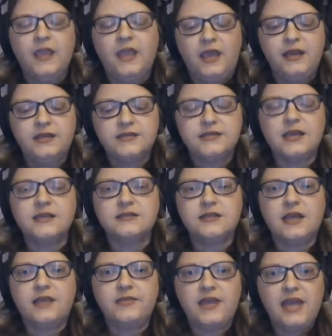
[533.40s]
And it says
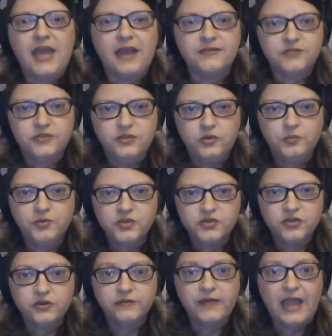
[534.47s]
that they have to
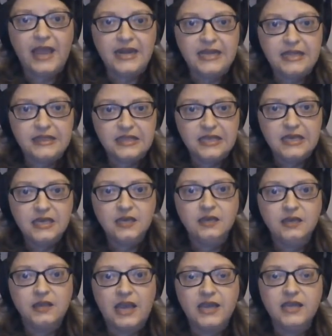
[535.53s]
preserve any
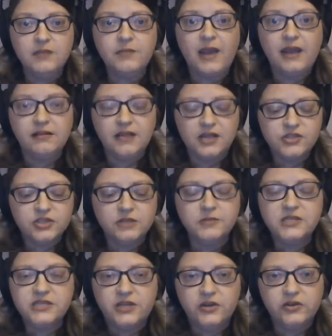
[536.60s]
biological
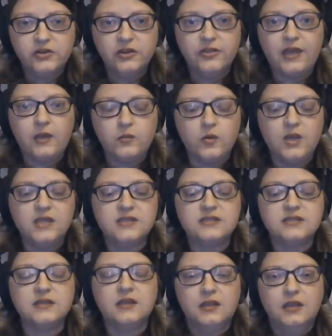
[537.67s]
material that
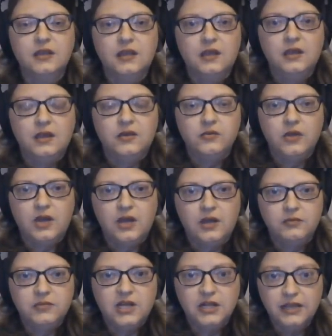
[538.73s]
was
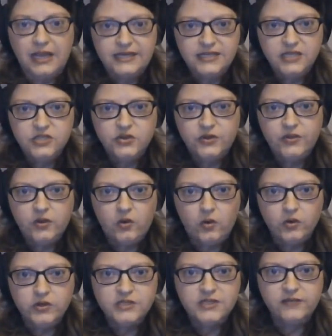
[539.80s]
collected during the
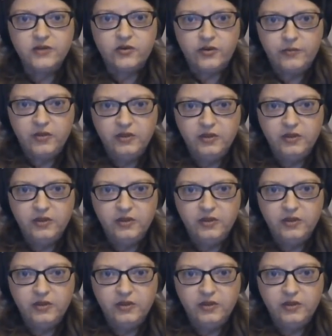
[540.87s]
course of a criminal